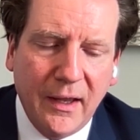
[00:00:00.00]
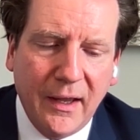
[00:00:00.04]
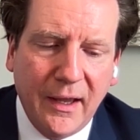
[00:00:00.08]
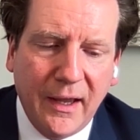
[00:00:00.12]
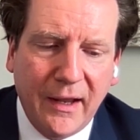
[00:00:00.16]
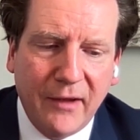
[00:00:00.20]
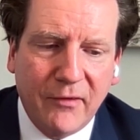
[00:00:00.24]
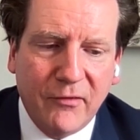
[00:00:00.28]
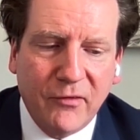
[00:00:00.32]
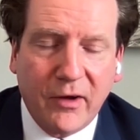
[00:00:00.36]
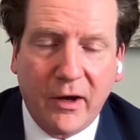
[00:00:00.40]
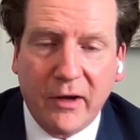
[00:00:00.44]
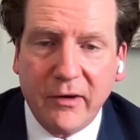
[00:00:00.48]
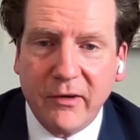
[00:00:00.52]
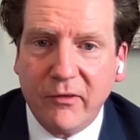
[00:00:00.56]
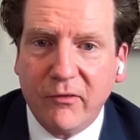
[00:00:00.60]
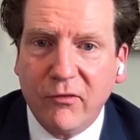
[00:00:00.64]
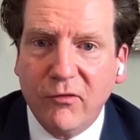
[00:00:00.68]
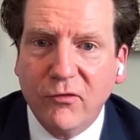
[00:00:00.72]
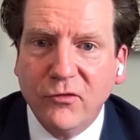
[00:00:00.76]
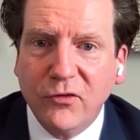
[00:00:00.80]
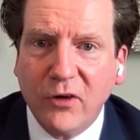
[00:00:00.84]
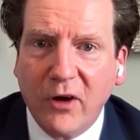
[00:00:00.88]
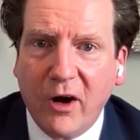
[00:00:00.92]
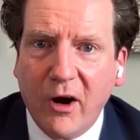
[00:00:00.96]
It's got its
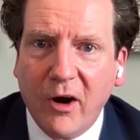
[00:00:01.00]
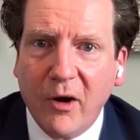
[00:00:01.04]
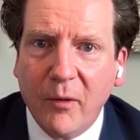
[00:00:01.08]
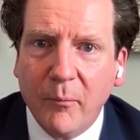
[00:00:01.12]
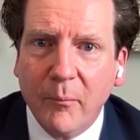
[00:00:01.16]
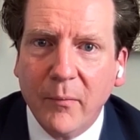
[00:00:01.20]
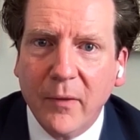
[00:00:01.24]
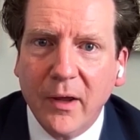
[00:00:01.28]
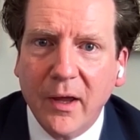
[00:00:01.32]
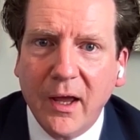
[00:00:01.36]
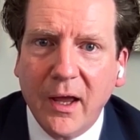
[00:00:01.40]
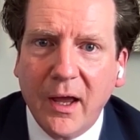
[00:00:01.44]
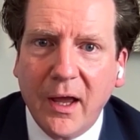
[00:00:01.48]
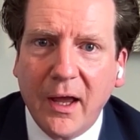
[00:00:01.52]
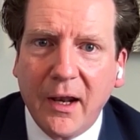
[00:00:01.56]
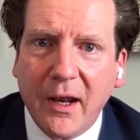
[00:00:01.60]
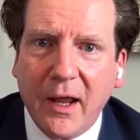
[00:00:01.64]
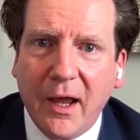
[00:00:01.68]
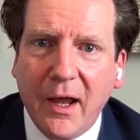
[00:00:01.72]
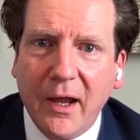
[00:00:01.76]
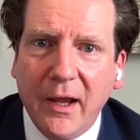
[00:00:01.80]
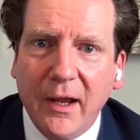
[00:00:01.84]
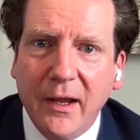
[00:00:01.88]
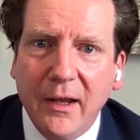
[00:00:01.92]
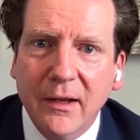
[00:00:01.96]
charm and
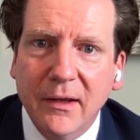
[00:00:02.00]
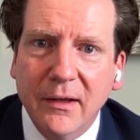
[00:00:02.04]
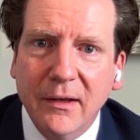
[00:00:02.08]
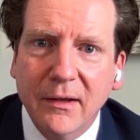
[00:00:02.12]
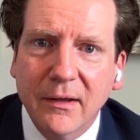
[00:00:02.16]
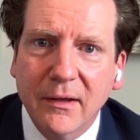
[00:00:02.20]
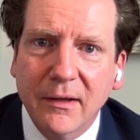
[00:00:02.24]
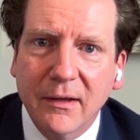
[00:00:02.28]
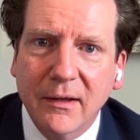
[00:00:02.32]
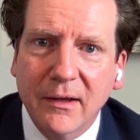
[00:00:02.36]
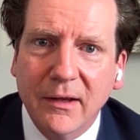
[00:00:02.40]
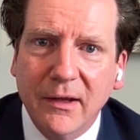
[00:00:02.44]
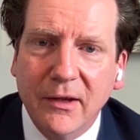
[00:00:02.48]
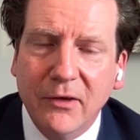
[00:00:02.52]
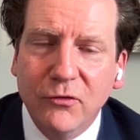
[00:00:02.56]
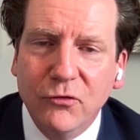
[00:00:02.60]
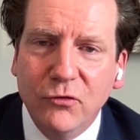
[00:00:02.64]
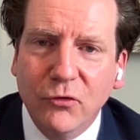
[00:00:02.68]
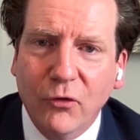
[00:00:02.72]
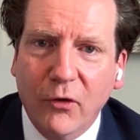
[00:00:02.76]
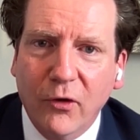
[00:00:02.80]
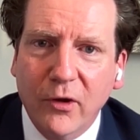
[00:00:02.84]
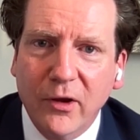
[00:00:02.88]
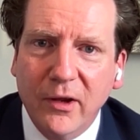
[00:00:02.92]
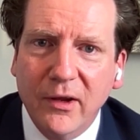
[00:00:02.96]
I
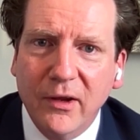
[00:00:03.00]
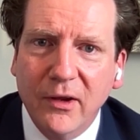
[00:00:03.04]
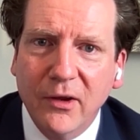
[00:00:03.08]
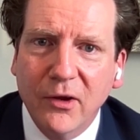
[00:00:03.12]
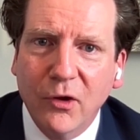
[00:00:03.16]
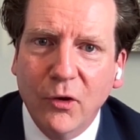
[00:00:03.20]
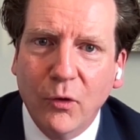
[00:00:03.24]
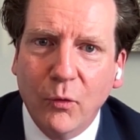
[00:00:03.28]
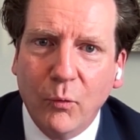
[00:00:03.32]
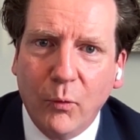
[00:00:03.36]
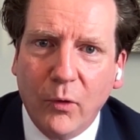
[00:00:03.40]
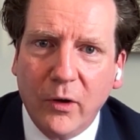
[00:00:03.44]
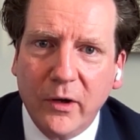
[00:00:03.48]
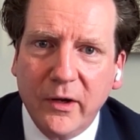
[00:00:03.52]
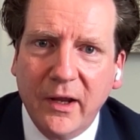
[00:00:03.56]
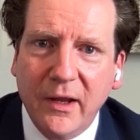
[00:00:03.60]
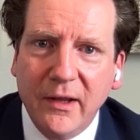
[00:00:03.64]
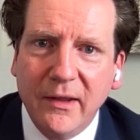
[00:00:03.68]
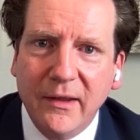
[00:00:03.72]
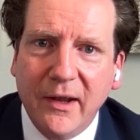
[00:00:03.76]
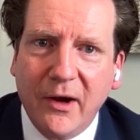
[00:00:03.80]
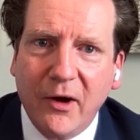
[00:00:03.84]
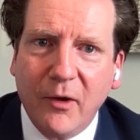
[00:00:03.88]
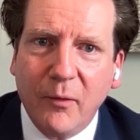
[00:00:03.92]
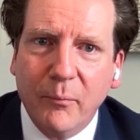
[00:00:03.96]
enjoy working
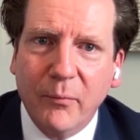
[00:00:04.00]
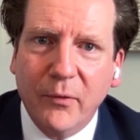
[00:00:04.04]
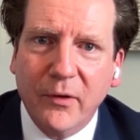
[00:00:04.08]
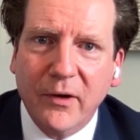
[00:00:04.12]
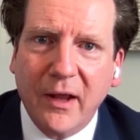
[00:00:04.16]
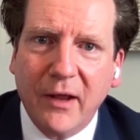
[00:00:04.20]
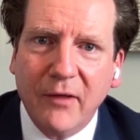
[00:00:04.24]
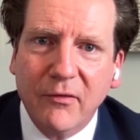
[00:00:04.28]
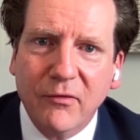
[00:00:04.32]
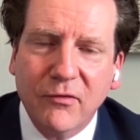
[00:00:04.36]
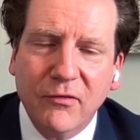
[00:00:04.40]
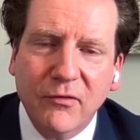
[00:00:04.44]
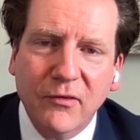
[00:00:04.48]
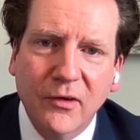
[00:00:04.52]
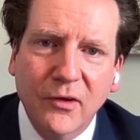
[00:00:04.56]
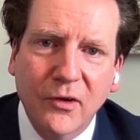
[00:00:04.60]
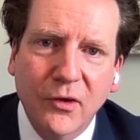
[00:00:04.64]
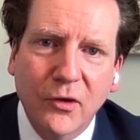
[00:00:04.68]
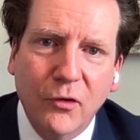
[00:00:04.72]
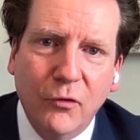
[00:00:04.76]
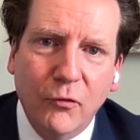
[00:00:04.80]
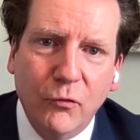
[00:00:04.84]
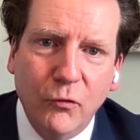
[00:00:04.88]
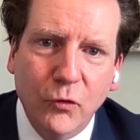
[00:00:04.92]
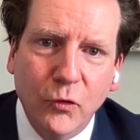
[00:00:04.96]
there, but as
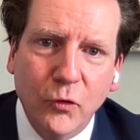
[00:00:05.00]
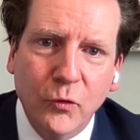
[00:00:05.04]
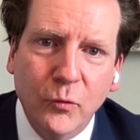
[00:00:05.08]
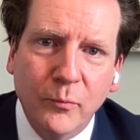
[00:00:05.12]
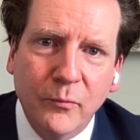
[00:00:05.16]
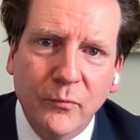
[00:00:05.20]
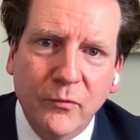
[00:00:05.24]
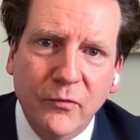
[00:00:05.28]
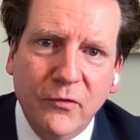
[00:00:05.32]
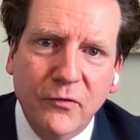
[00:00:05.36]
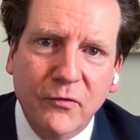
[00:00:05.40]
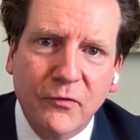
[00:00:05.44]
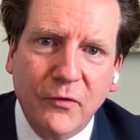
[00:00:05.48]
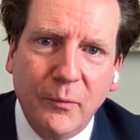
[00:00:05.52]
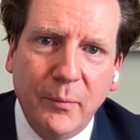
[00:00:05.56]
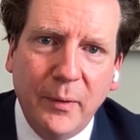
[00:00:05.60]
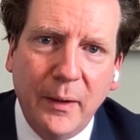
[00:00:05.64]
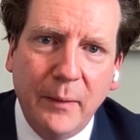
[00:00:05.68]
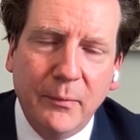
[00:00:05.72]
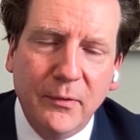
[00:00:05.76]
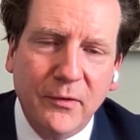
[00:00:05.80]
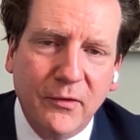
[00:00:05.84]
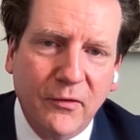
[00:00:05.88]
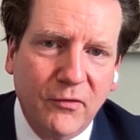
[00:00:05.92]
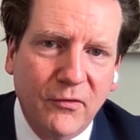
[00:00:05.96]
rooms for
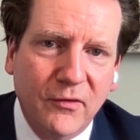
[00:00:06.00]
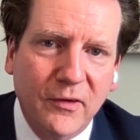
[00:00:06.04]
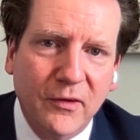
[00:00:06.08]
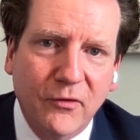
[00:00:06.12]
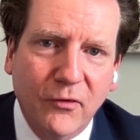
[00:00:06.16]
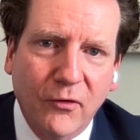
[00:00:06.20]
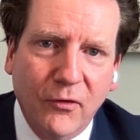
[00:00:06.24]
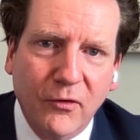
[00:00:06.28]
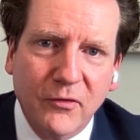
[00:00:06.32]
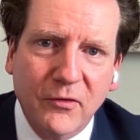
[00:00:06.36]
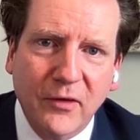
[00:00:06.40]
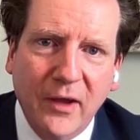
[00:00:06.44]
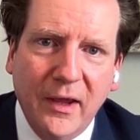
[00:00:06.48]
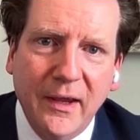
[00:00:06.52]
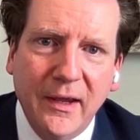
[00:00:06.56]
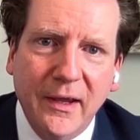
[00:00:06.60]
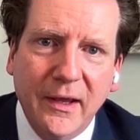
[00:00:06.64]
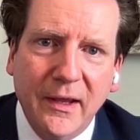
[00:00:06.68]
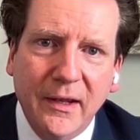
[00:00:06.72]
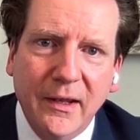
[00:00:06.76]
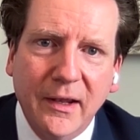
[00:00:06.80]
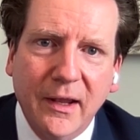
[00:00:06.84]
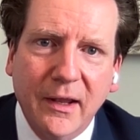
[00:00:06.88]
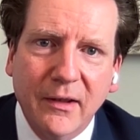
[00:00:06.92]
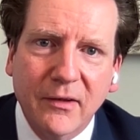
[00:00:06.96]
people to sit all day
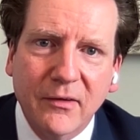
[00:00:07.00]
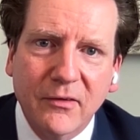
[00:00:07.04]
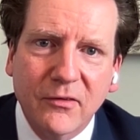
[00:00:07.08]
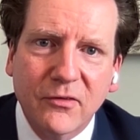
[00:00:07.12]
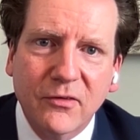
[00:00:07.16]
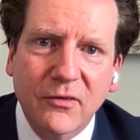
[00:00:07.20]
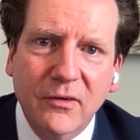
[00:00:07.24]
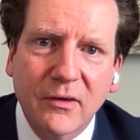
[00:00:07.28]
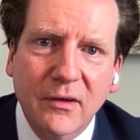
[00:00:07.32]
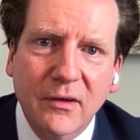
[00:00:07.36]
in and